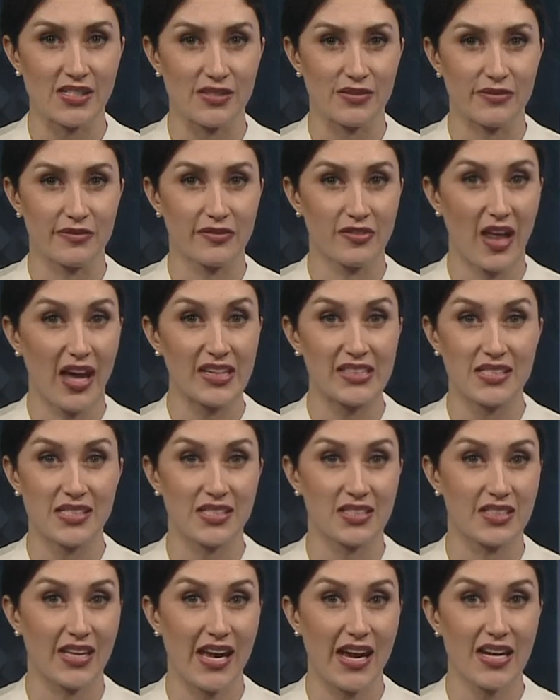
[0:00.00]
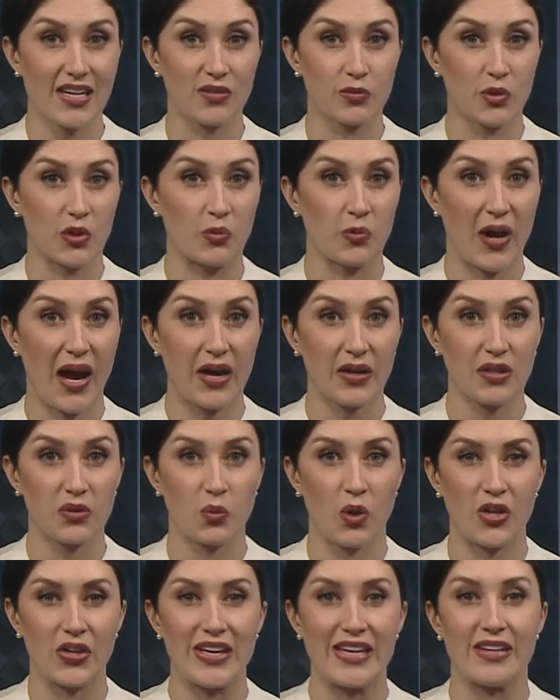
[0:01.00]
Flights delayed and rerouted
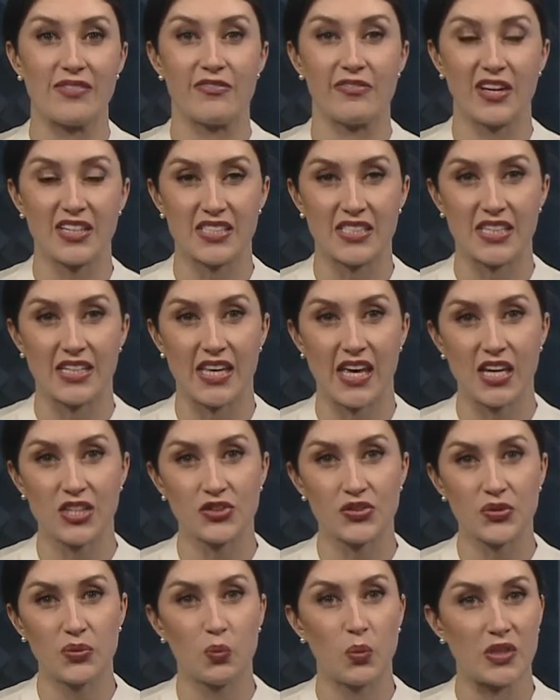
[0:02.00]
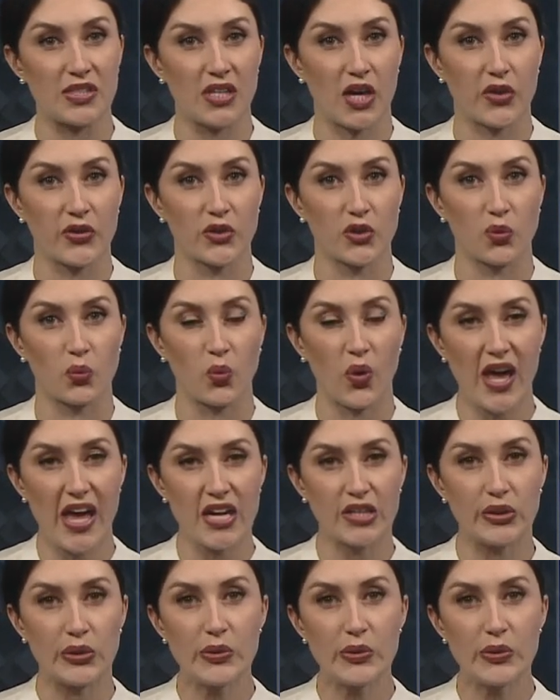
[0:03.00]
while an investigation was underway.